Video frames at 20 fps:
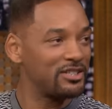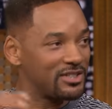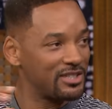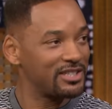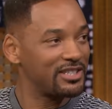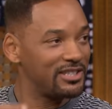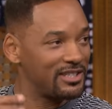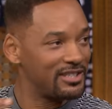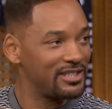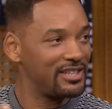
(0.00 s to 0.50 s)
so it's
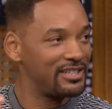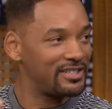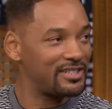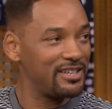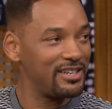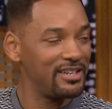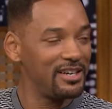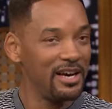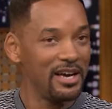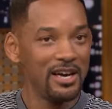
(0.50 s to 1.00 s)
in the
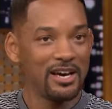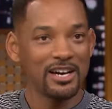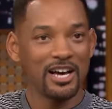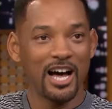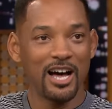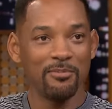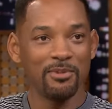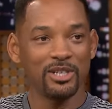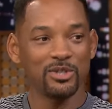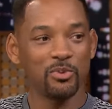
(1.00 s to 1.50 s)
DC
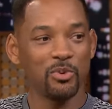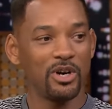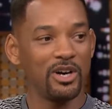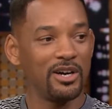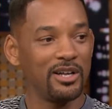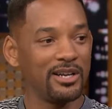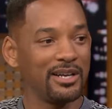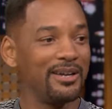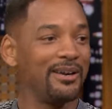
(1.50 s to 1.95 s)
comics world.